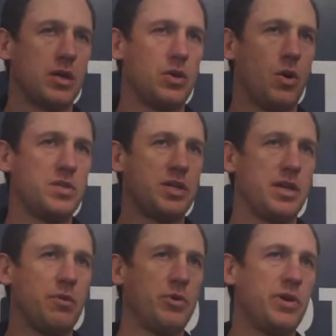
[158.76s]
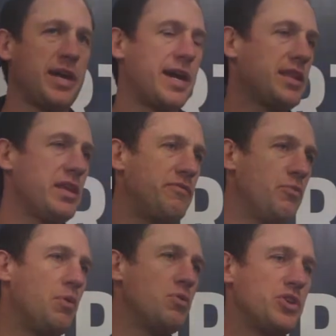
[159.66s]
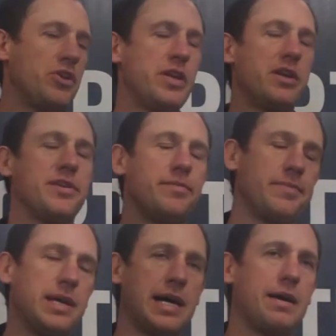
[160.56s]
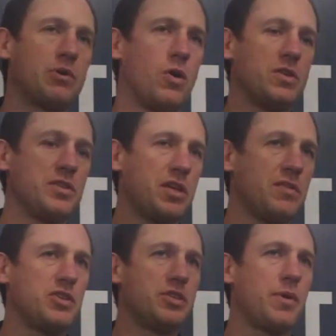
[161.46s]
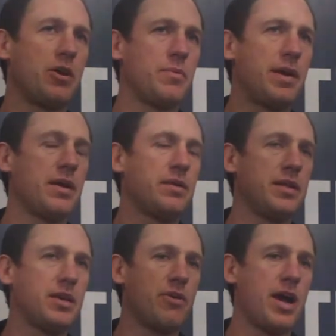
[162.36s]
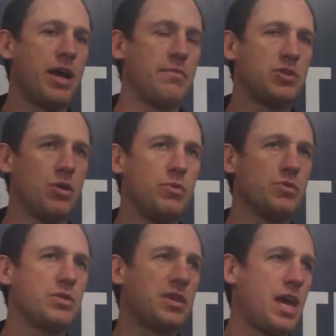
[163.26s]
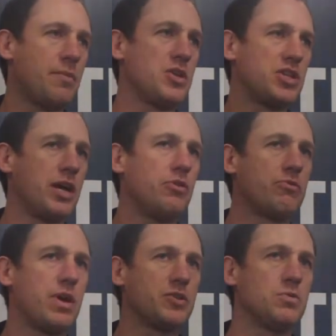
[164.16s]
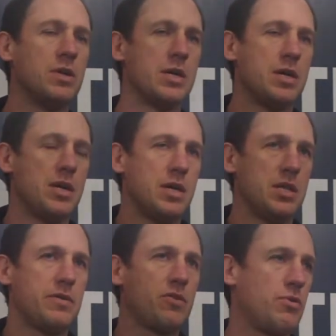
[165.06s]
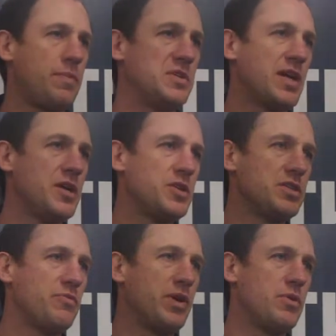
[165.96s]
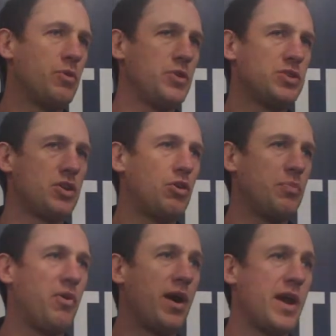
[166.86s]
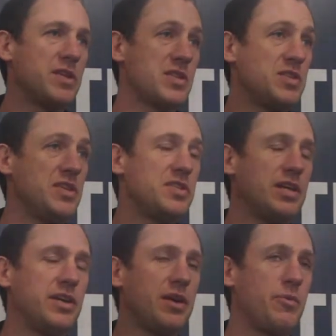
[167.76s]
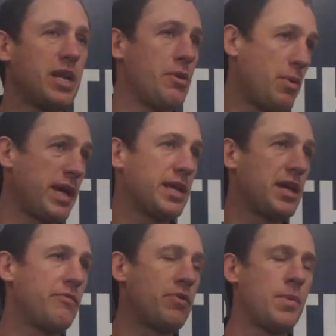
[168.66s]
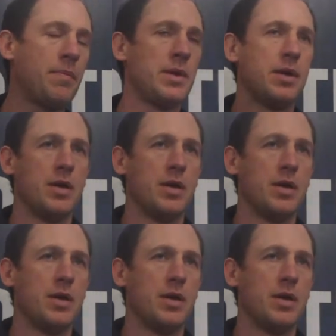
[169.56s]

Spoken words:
guys that are really young in their football journey, and guys that you just spoke about, Nick Graham, Tom Wilson, Cam O'Shea, Luke Russell. They've got reputations of being really solid players consistently, and we know what we're going to get from them.